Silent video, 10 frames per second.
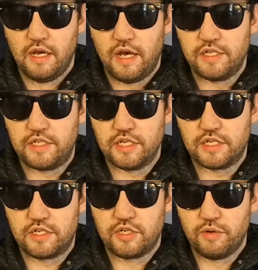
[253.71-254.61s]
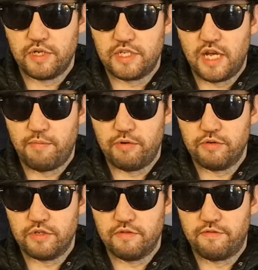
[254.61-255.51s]
as just 2
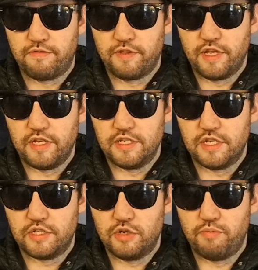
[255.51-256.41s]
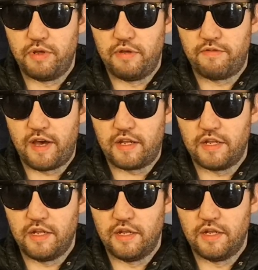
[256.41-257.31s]
examples of things that should be
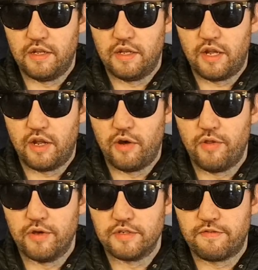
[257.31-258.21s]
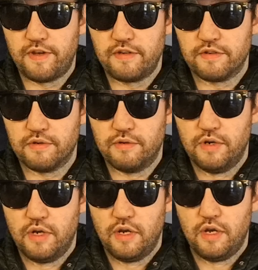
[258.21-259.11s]
factored in. And I know those are federal,
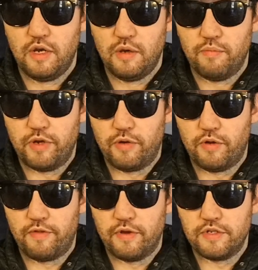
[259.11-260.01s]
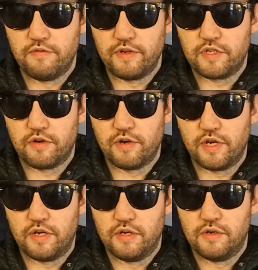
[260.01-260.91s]
but all of those in
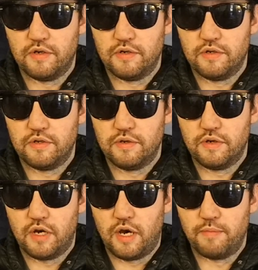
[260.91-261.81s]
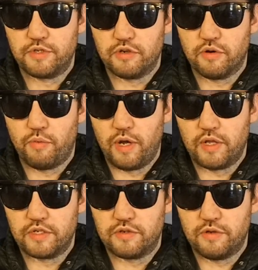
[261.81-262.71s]
Victoria, I'm sure, are well
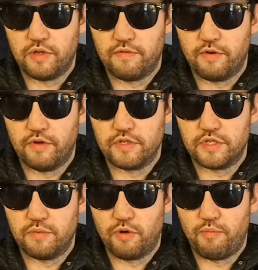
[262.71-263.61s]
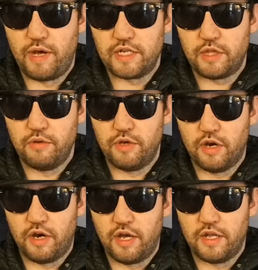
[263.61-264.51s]
and truly versed in what Matthew
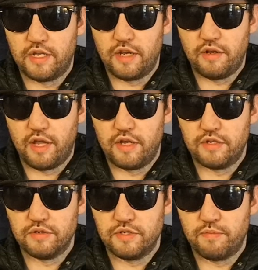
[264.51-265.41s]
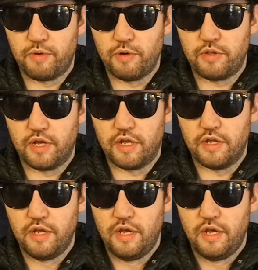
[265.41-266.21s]
Guy and Daniel Andrews have both done,